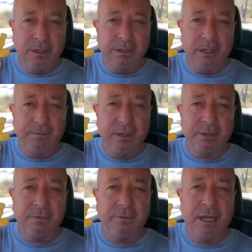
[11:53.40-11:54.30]
So
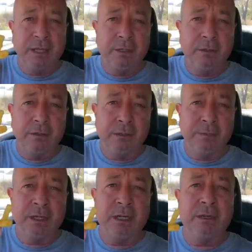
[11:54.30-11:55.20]
folks, for value, I'm
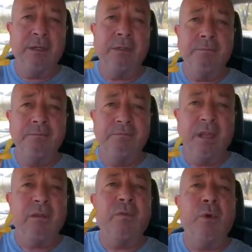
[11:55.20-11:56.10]
going to give it
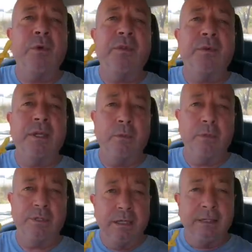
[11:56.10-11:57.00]

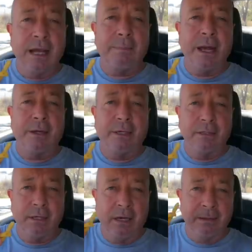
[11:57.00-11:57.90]
4.75. Nah, bugger it.
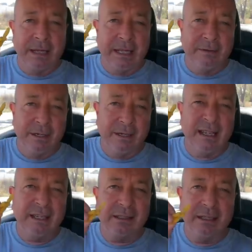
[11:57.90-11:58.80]
I'm going to give it
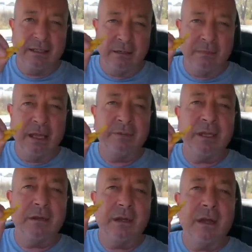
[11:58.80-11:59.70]
an It's Lit. I'm loving
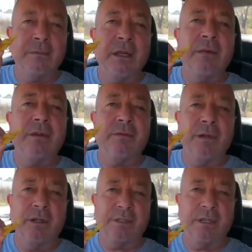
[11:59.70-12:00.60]
it. I'm giving it
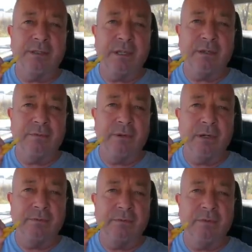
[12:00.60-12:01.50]
5 stars out of
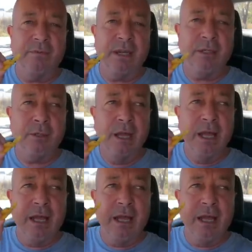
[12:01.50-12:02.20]
5 for value.